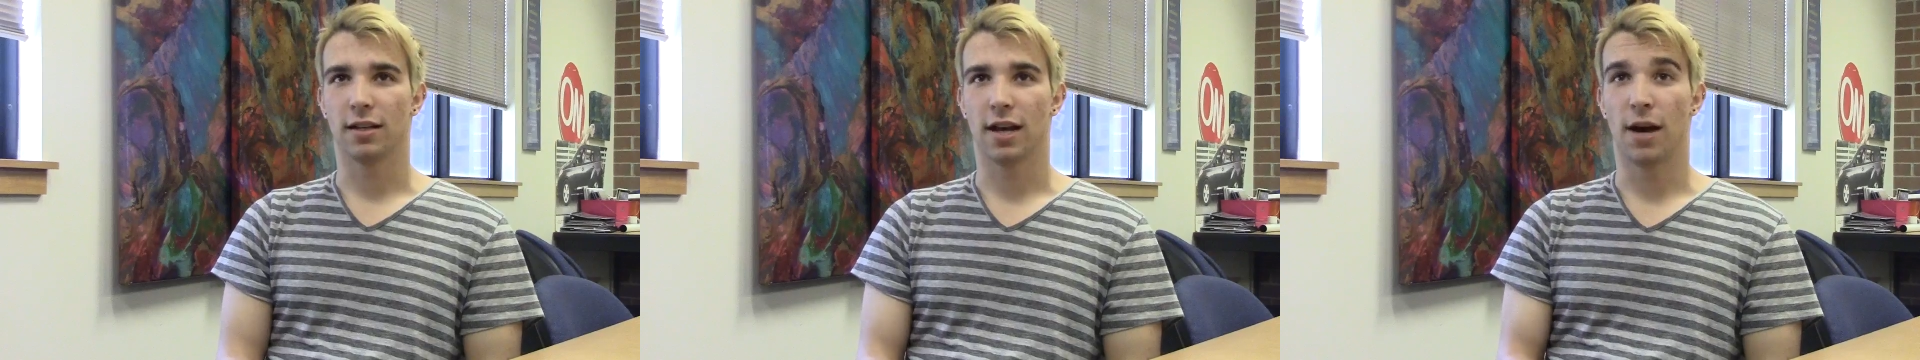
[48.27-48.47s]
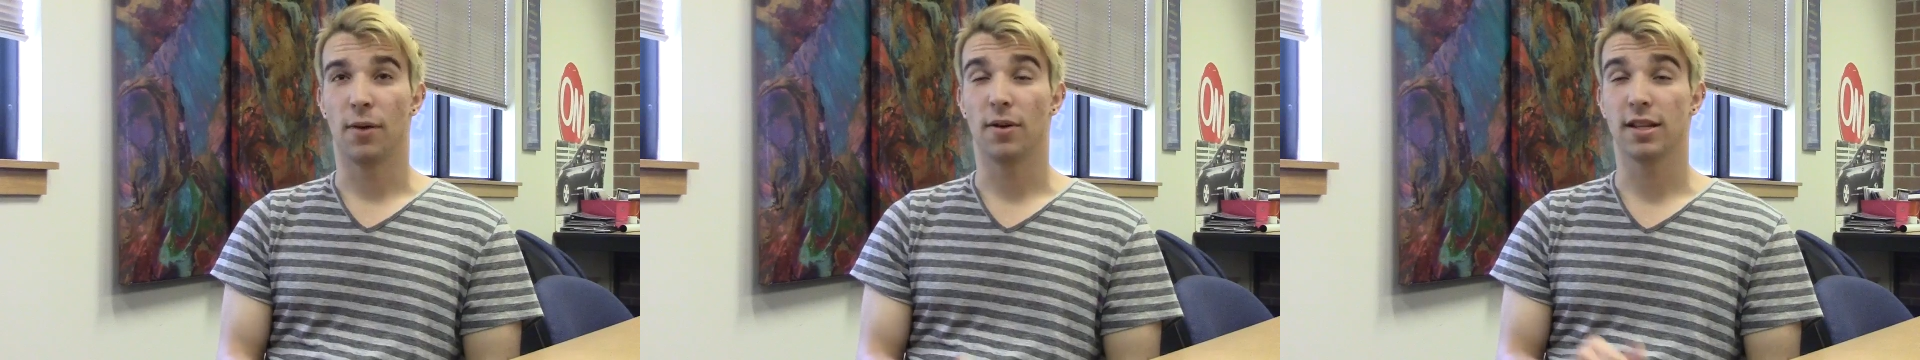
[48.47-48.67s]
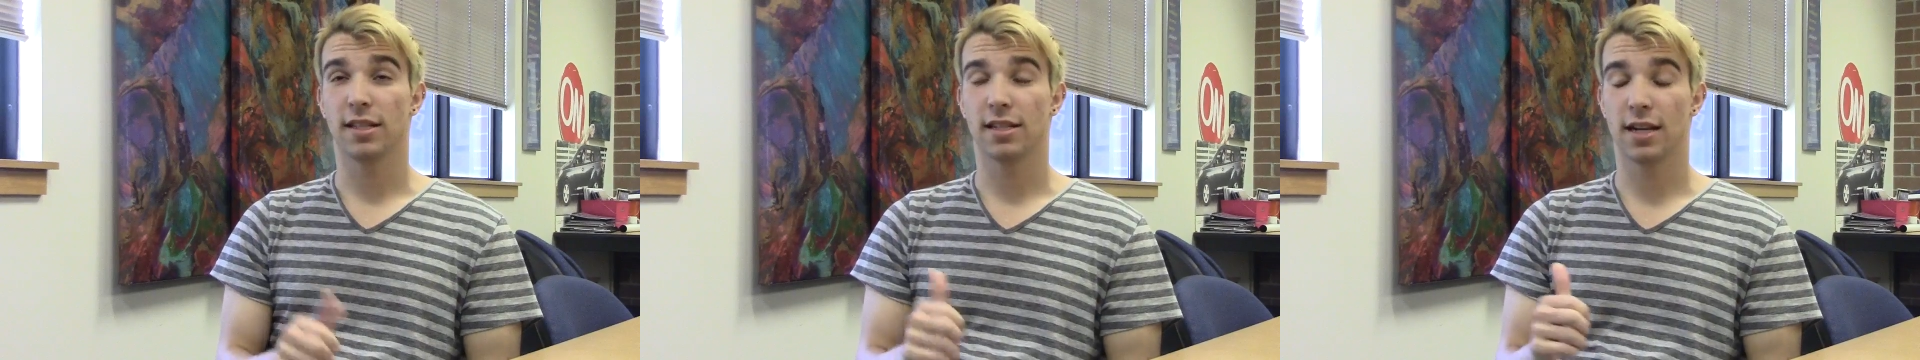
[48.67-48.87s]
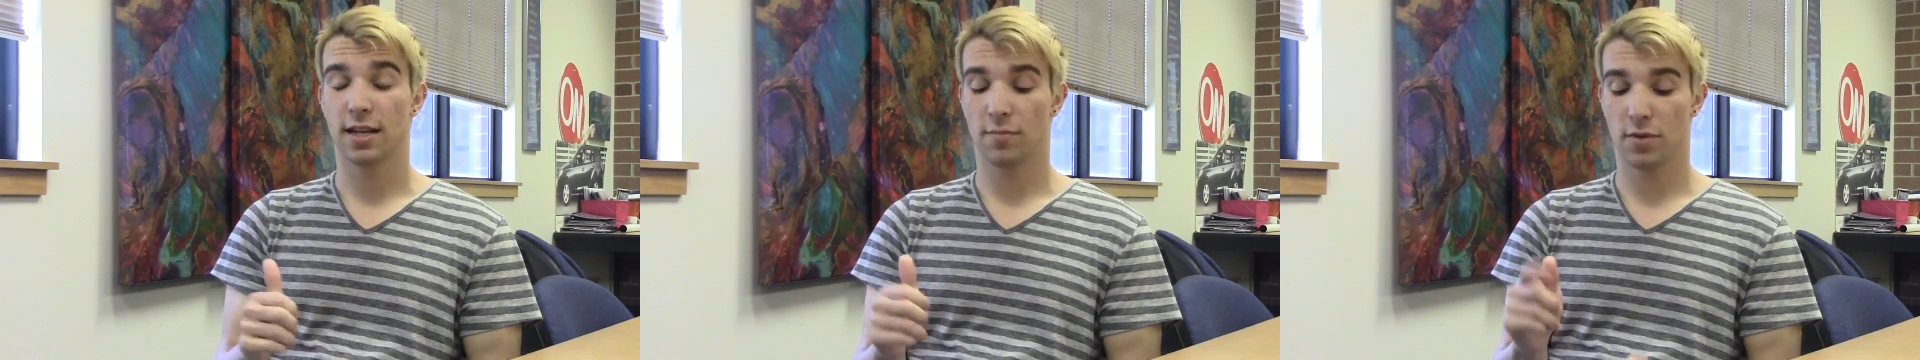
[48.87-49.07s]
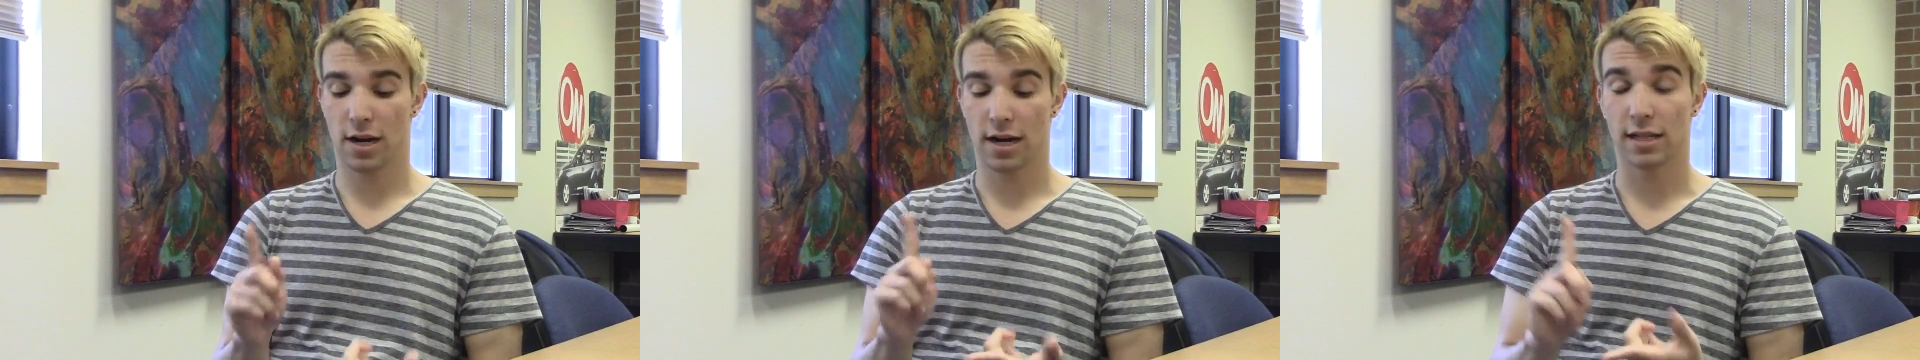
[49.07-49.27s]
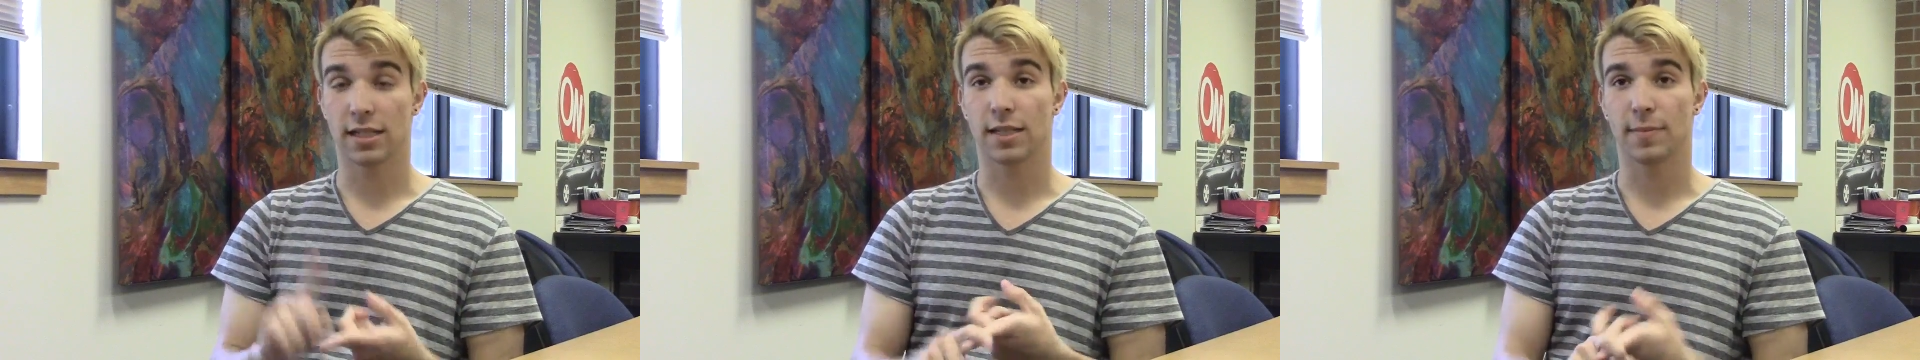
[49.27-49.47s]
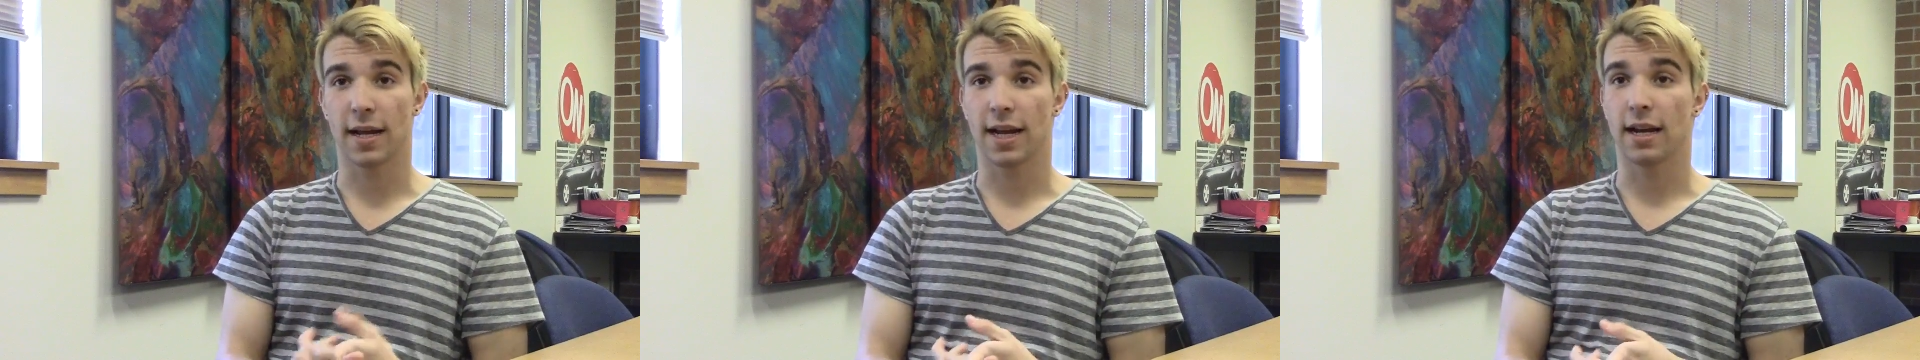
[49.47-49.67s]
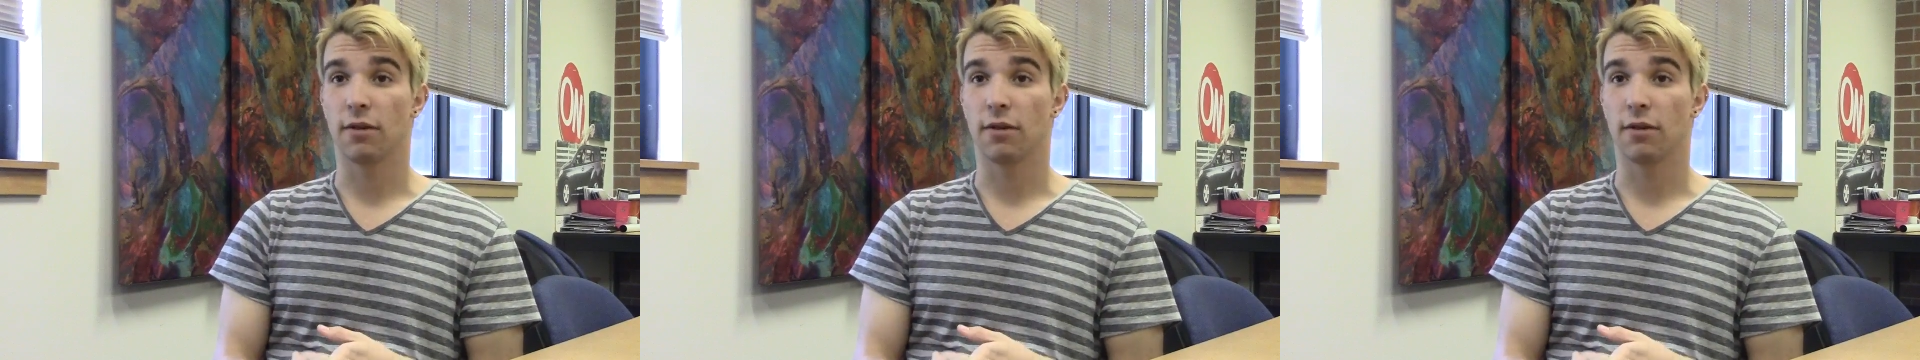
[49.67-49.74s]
I want to study abroad in Spain.